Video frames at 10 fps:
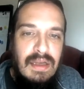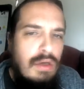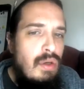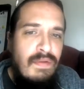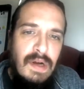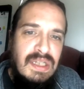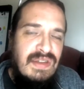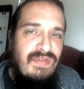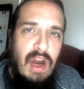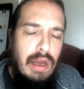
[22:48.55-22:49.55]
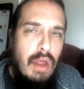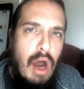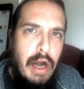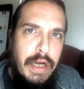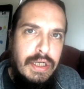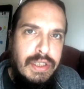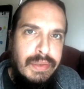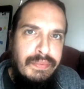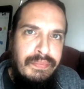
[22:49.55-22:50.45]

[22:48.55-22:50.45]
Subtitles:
the universe is very large.